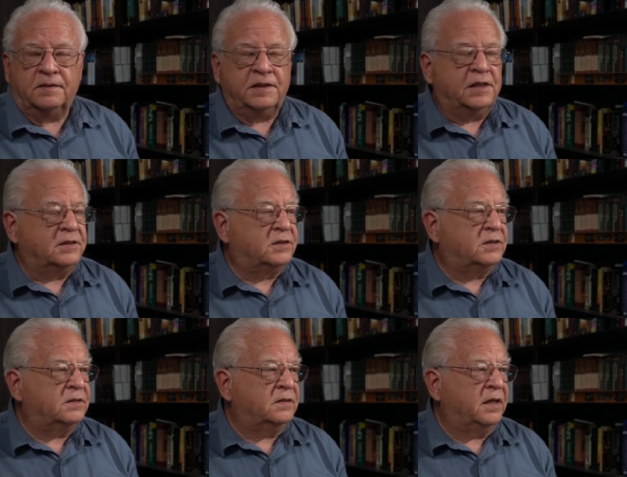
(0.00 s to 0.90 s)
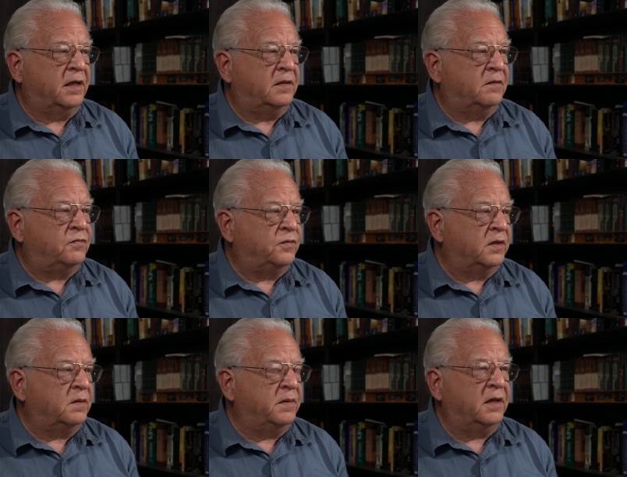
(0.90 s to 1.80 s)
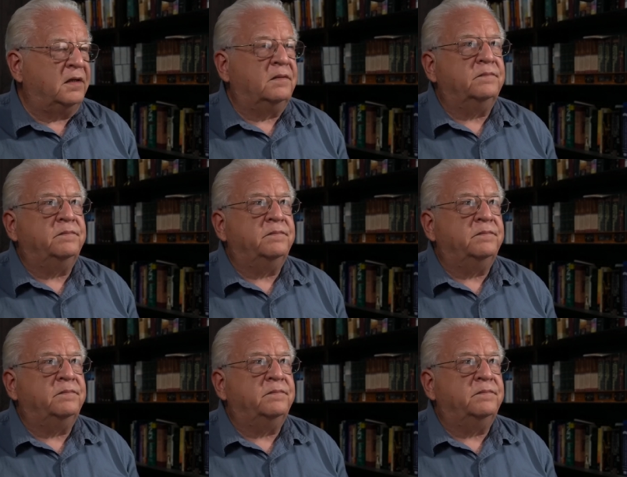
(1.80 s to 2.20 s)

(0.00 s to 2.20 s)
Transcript: It's and the fundamental